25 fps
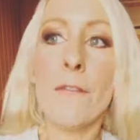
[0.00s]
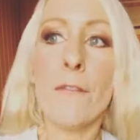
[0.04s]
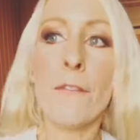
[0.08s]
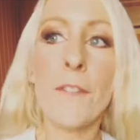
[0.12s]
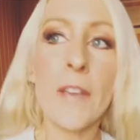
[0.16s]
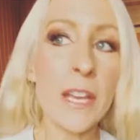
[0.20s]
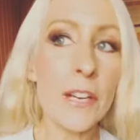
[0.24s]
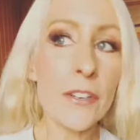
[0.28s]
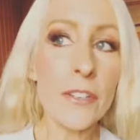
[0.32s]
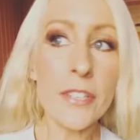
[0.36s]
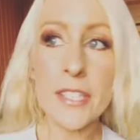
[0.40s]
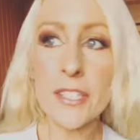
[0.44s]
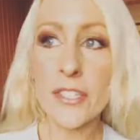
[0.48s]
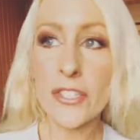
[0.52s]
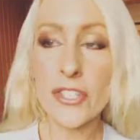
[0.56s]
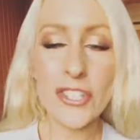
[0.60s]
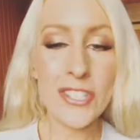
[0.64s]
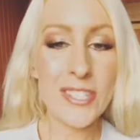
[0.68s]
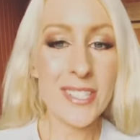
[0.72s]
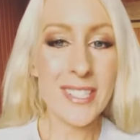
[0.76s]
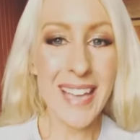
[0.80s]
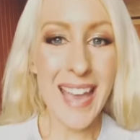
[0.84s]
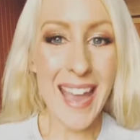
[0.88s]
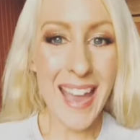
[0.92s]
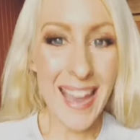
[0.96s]
fear is
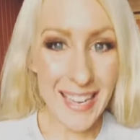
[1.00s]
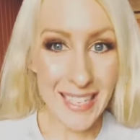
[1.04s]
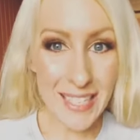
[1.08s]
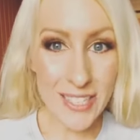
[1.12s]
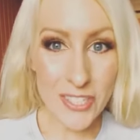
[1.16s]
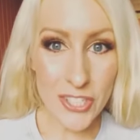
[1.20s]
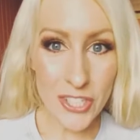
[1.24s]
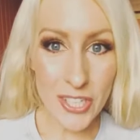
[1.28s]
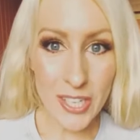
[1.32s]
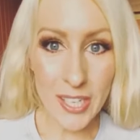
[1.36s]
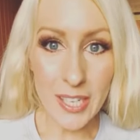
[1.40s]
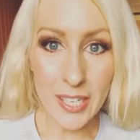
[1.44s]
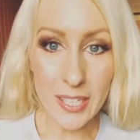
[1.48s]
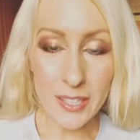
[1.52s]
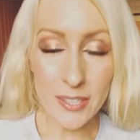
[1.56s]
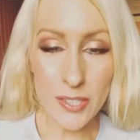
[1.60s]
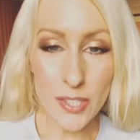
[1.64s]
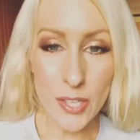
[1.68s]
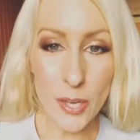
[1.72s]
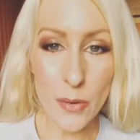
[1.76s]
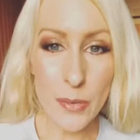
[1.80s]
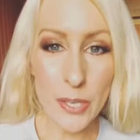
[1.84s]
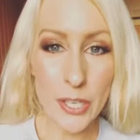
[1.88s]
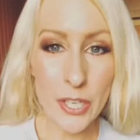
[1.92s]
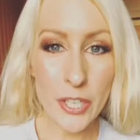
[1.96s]
just energy.
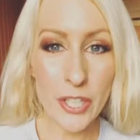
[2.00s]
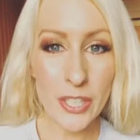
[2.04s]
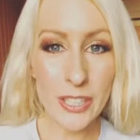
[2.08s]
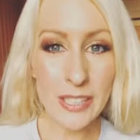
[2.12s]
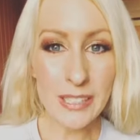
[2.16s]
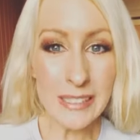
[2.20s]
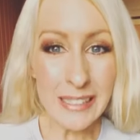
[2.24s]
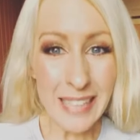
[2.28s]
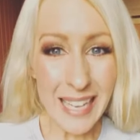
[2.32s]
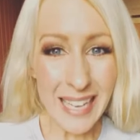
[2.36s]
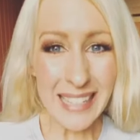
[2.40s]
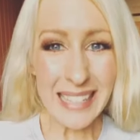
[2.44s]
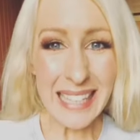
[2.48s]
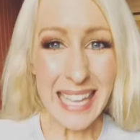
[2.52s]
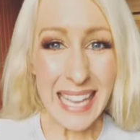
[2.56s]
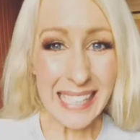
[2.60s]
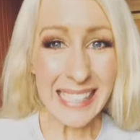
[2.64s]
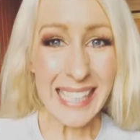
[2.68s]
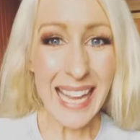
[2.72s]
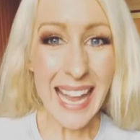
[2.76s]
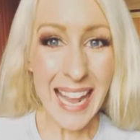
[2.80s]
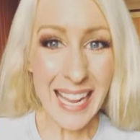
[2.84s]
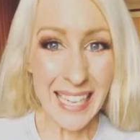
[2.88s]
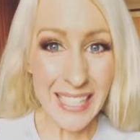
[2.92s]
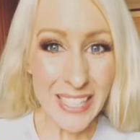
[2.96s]
So are you going to let
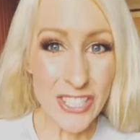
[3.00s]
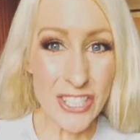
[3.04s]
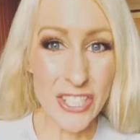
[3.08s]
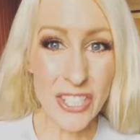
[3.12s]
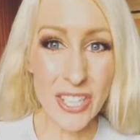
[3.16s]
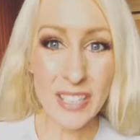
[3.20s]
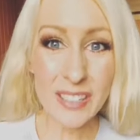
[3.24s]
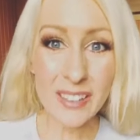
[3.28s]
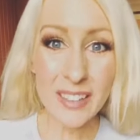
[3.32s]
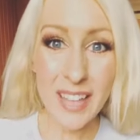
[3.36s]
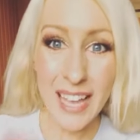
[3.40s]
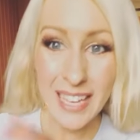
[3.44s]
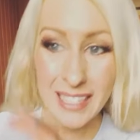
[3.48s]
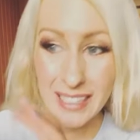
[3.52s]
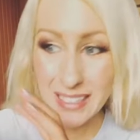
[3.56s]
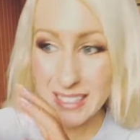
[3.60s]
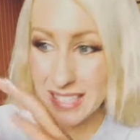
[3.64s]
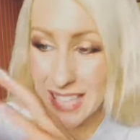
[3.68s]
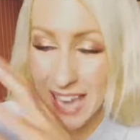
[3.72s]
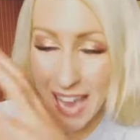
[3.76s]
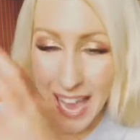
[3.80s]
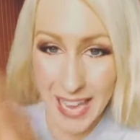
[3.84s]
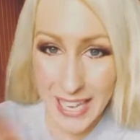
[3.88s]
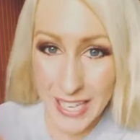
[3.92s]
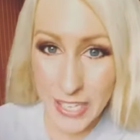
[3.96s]
that energy like
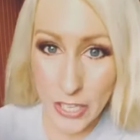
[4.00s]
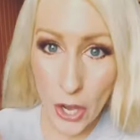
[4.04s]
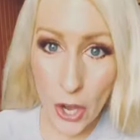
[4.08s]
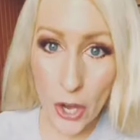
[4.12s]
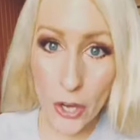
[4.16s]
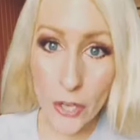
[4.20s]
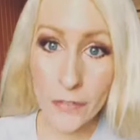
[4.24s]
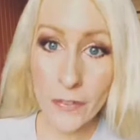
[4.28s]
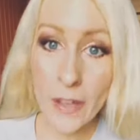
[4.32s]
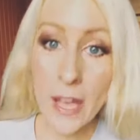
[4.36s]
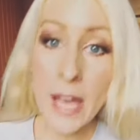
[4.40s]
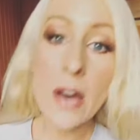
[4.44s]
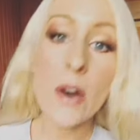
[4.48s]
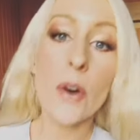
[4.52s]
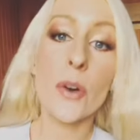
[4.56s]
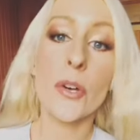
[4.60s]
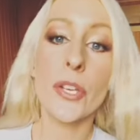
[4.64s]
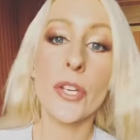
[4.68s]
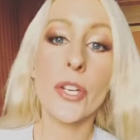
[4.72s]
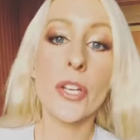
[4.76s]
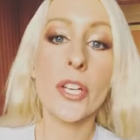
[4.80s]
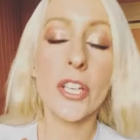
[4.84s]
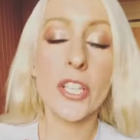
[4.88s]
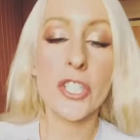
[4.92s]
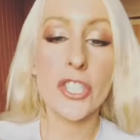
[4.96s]
take over or
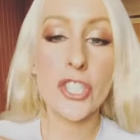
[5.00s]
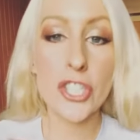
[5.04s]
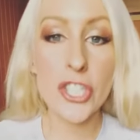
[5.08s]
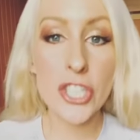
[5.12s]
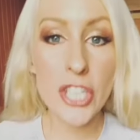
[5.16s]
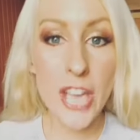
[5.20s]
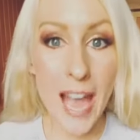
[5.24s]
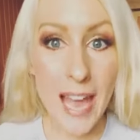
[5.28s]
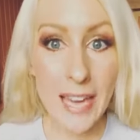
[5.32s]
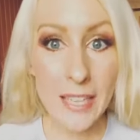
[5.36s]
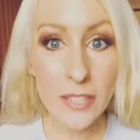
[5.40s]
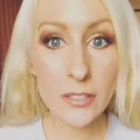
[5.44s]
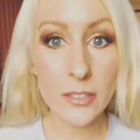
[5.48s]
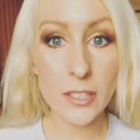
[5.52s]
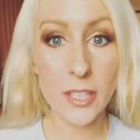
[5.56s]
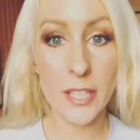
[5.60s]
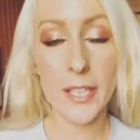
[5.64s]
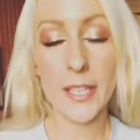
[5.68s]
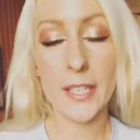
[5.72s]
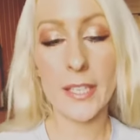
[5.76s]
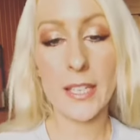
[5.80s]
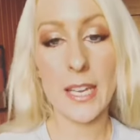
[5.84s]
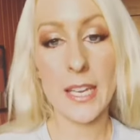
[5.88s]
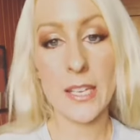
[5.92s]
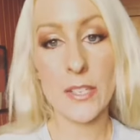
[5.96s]
you're going to channel
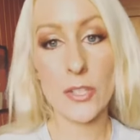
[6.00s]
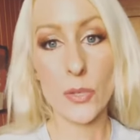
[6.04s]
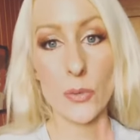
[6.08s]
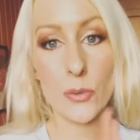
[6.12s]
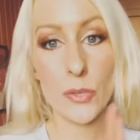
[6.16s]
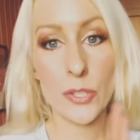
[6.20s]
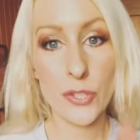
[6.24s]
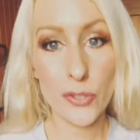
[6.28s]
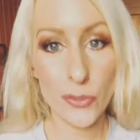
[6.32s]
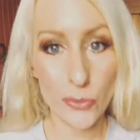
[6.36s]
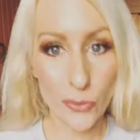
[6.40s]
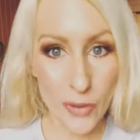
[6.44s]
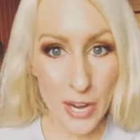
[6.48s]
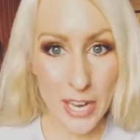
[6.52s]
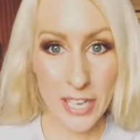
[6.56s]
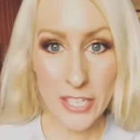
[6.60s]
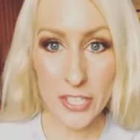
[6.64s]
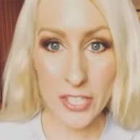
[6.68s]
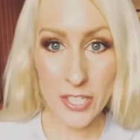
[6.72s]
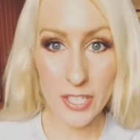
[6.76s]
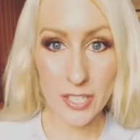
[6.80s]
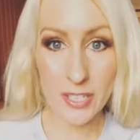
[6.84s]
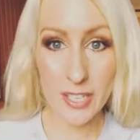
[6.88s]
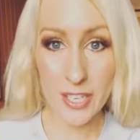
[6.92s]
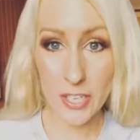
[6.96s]
it into a
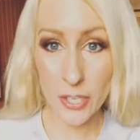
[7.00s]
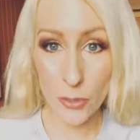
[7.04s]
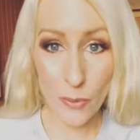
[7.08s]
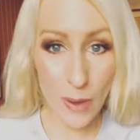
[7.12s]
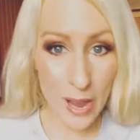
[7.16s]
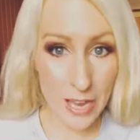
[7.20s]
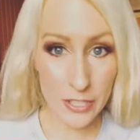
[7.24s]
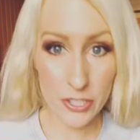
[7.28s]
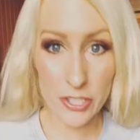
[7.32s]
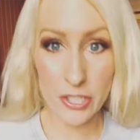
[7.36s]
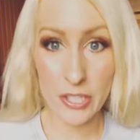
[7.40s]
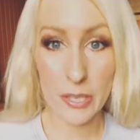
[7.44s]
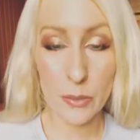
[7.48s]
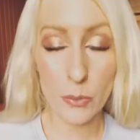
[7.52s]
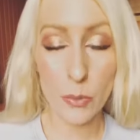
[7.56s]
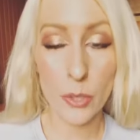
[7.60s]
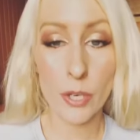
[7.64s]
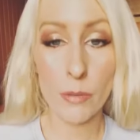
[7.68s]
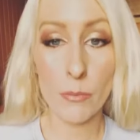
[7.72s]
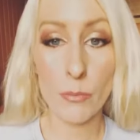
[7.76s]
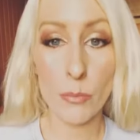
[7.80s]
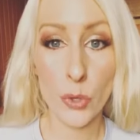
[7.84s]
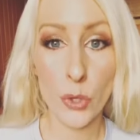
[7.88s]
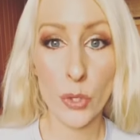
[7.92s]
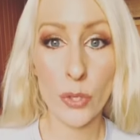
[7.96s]
direction that you actually
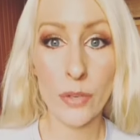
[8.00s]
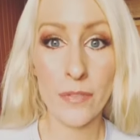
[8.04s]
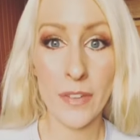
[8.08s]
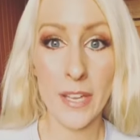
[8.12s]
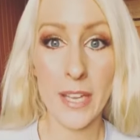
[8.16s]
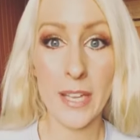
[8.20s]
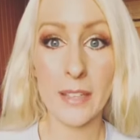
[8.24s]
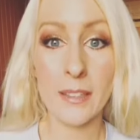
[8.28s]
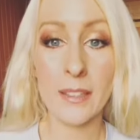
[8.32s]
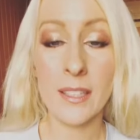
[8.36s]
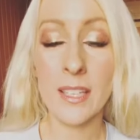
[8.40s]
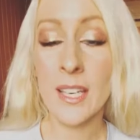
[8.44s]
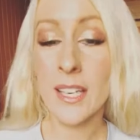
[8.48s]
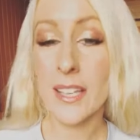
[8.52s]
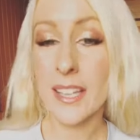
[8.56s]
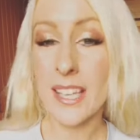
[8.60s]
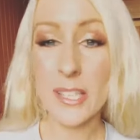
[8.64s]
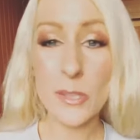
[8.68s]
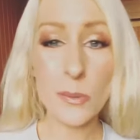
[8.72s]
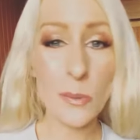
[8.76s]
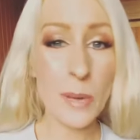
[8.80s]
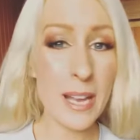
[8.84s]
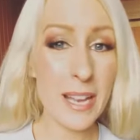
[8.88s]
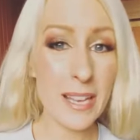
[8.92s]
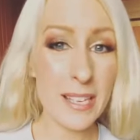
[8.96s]
want to move in?
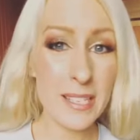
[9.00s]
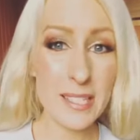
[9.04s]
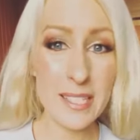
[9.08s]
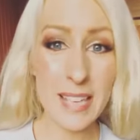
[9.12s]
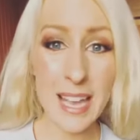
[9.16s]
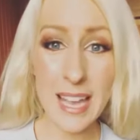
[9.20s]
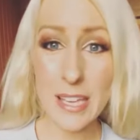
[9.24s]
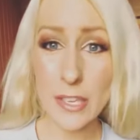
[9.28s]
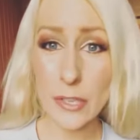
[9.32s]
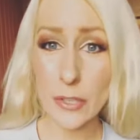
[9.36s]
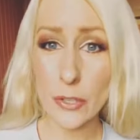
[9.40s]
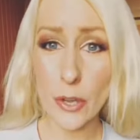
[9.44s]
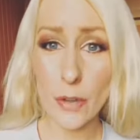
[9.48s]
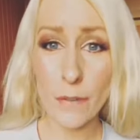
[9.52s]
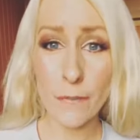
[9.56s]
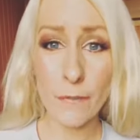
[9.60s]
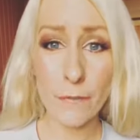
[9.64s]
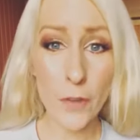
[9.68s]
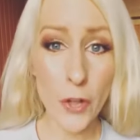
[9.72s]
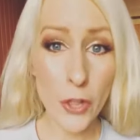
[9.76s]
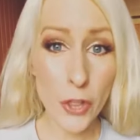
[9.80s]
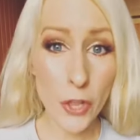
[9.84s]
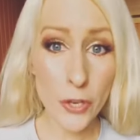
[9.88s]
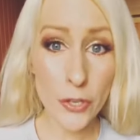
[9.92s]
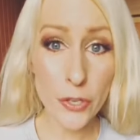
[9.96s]
That's why I say, you know,
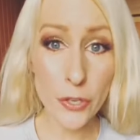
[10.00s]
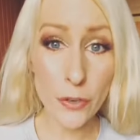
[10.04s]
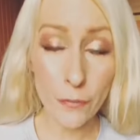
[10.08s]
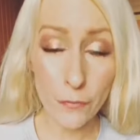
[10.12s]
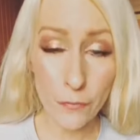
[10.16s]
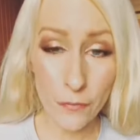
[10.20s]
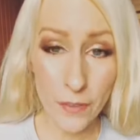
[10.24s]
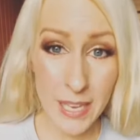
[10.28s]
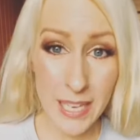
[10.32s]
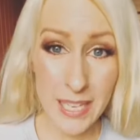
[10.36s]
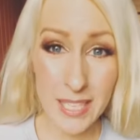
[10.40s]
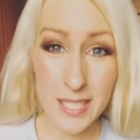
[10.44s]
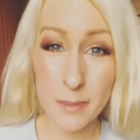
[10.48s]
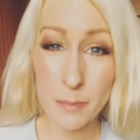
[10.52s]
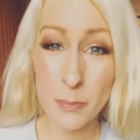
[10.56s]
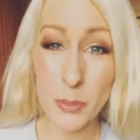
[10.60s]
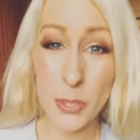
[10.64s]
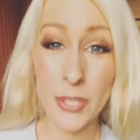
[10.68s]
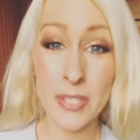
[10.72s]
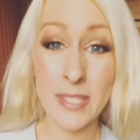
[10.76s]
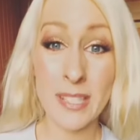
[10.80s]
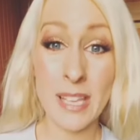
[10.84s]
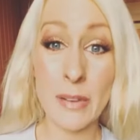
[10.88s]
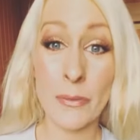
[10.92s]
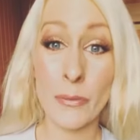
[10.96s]
follow your fears
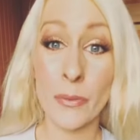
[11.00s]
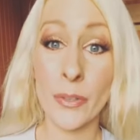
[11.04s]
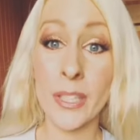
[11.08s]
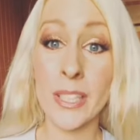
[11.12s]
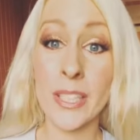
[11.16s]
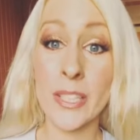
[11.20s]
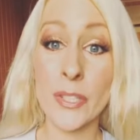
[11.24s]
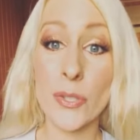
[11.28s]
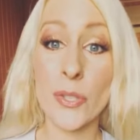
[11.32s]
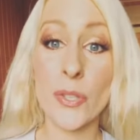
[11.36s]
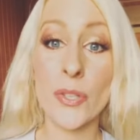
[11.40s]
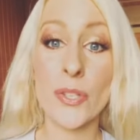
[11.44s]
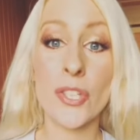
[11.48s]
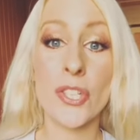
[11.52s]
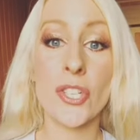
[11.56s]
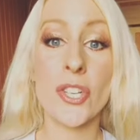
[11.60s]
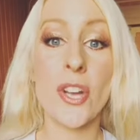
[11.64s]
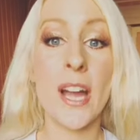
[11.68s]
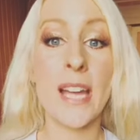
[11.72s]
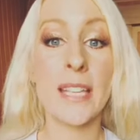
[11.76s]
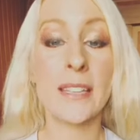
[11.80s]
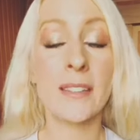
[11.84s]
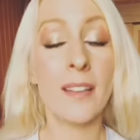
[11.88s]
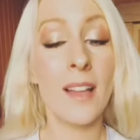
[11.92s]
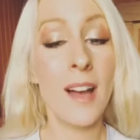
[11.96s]
because they really do
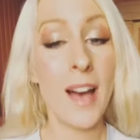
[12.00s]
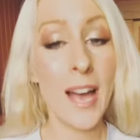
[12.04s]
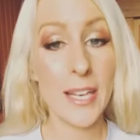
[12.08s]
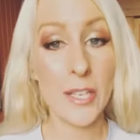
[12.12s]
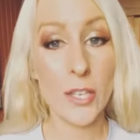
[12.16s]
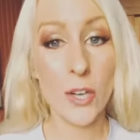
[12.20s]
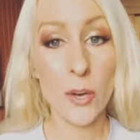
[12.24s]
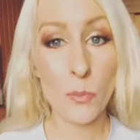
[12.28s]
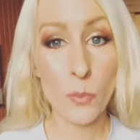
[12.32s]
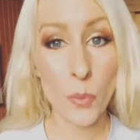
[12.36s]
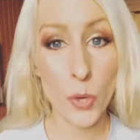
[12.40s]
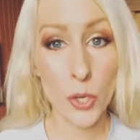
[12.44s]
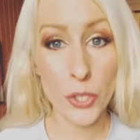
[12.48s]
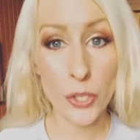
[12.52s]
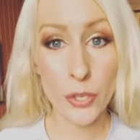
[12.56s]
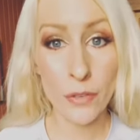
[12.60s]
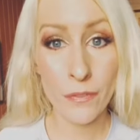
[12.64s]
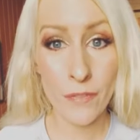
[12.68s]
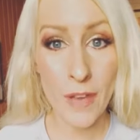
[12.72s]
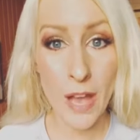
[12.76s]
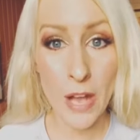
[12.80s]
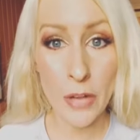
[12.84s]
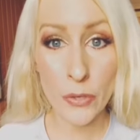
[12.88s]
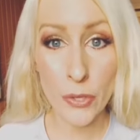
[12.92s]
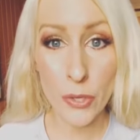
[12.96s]
shine light on what you
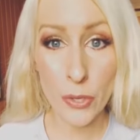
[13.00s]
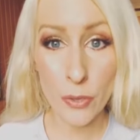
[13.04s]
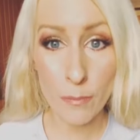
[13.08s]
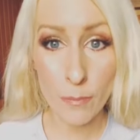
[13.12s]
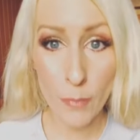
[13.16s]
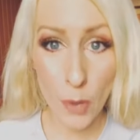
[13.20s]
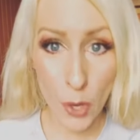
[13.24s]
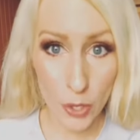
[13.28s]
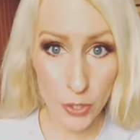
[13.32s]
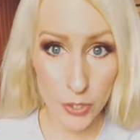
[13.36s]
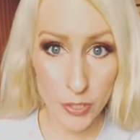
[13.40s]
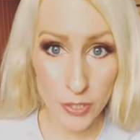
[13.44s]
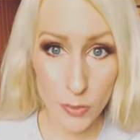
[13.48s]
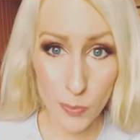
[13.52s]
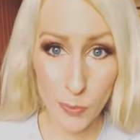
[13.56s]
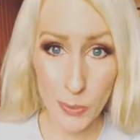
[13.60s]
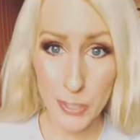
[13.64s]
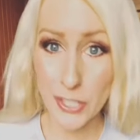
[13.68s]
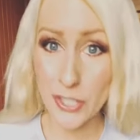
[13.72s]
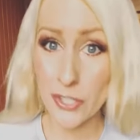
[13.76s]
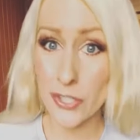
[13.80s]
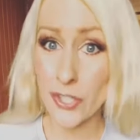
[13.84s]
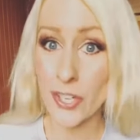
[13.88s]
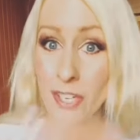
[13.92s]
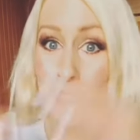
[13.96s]
value most
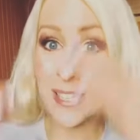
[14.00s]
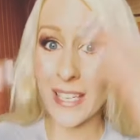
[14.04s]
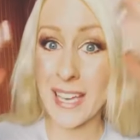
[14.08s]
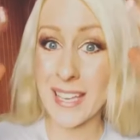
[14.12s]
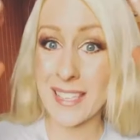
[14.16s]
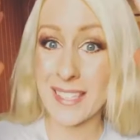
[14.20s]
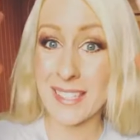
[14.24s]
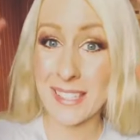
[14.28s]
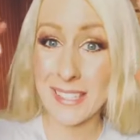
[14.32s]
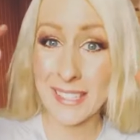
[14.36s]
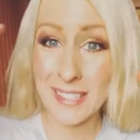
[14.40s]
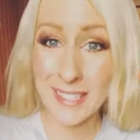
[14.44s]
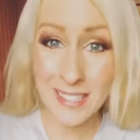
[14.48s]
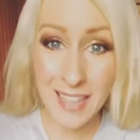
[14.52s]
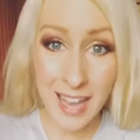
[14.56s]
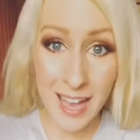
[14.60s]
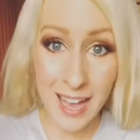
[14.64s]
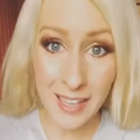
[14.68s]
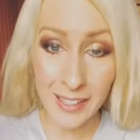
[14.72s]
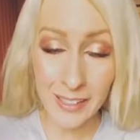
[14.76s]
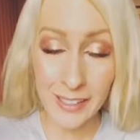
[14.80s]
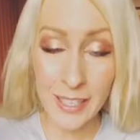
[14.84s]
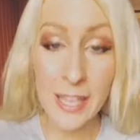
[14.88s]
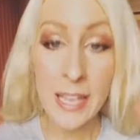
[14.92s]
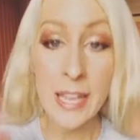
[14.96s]
when you don't get
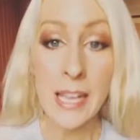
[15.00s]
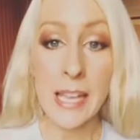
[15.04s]
stuck